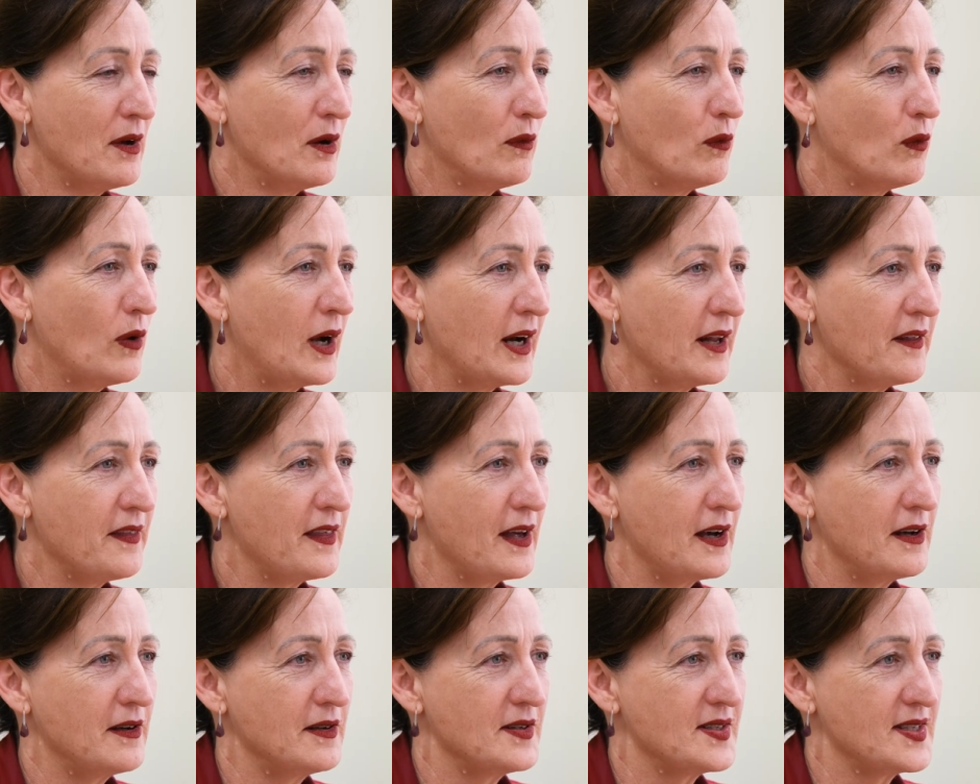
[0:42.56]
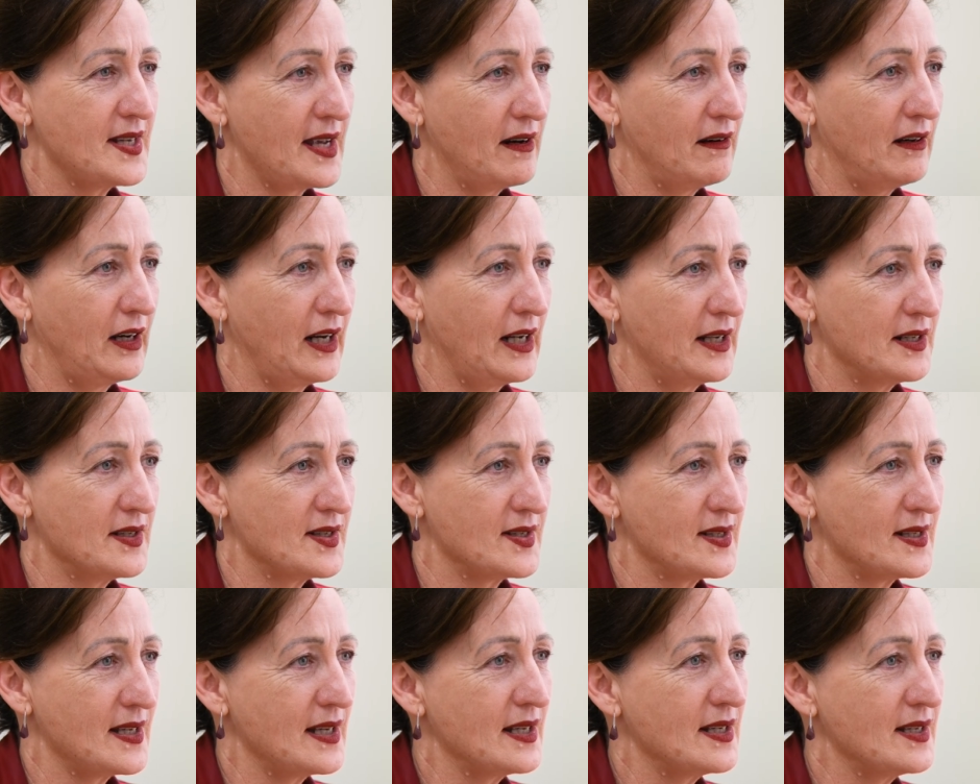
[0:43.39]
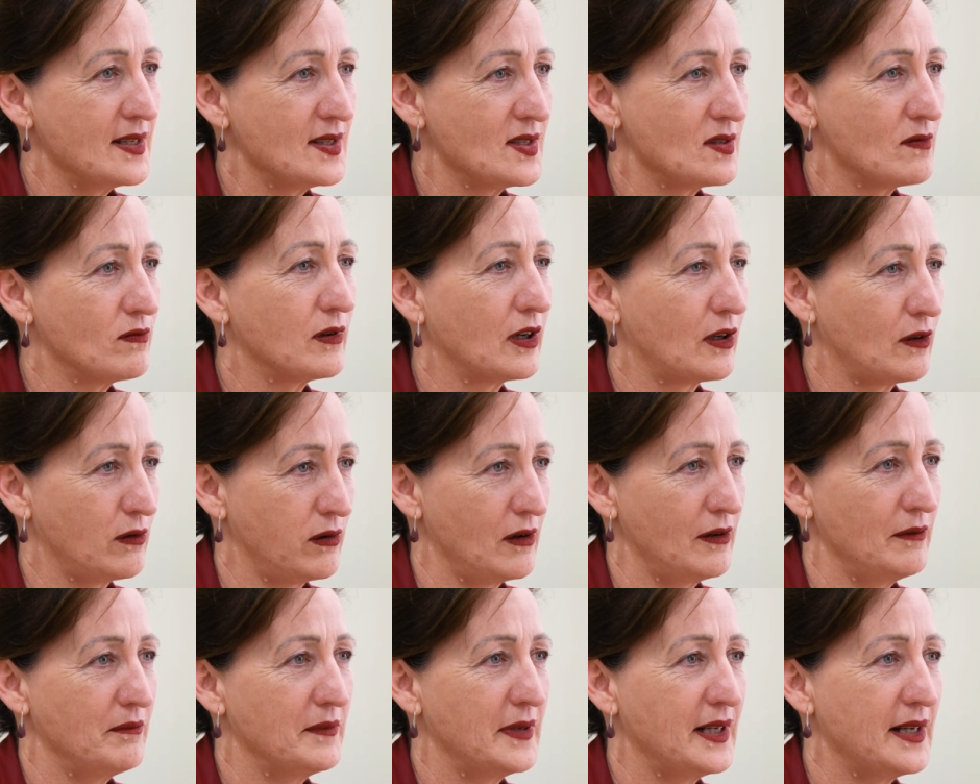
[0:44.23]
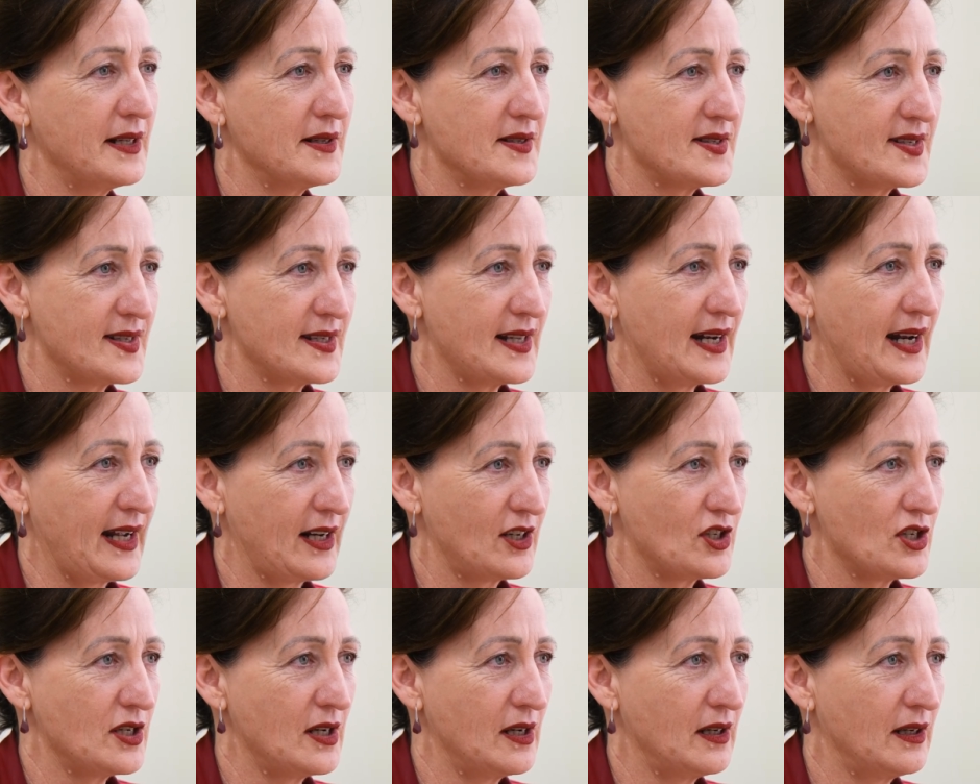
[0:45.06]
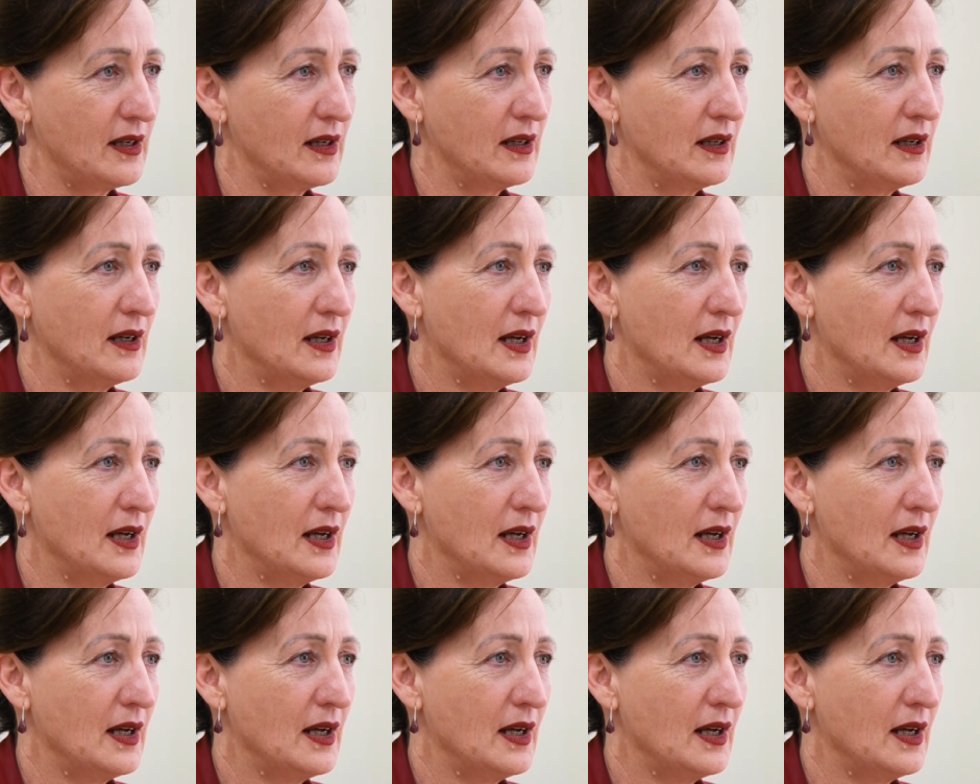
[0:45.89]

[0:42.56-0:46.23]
One of those areas is recruitment and selection.